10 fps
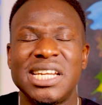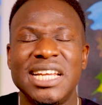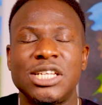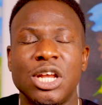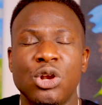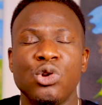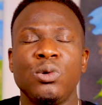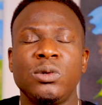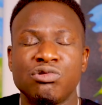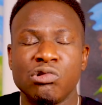you need to
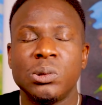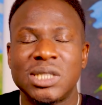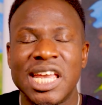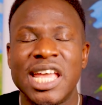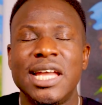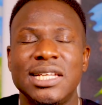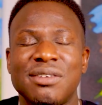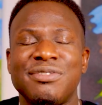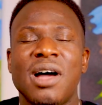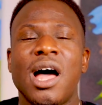lose routine
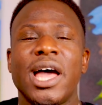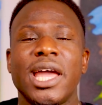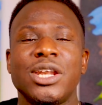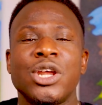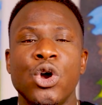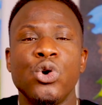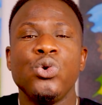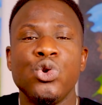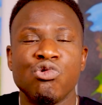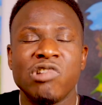to find who
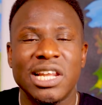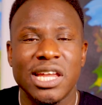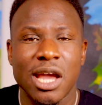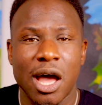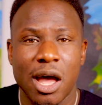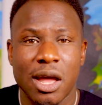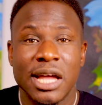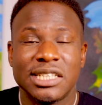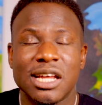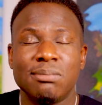you really are.
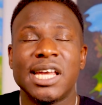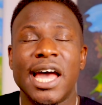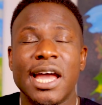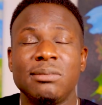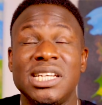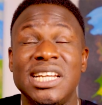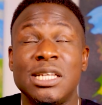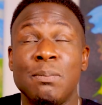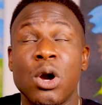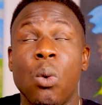Sometimes you need
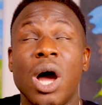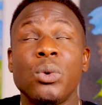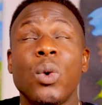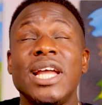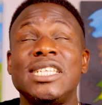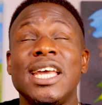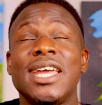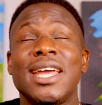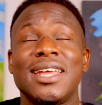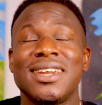to book a one way
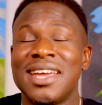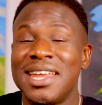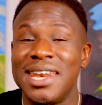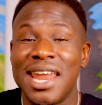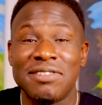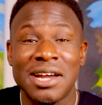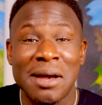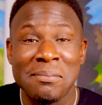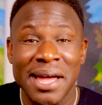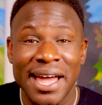ticket and never
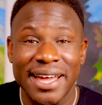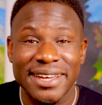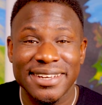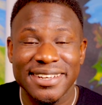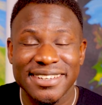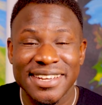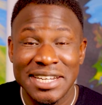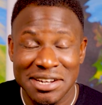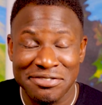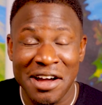come back
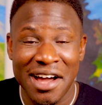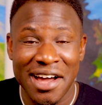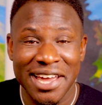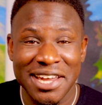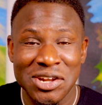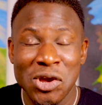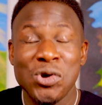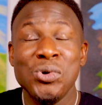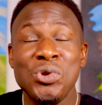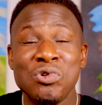to find
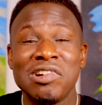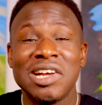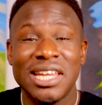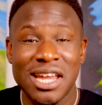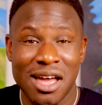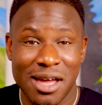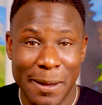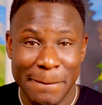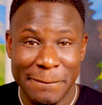who you really are.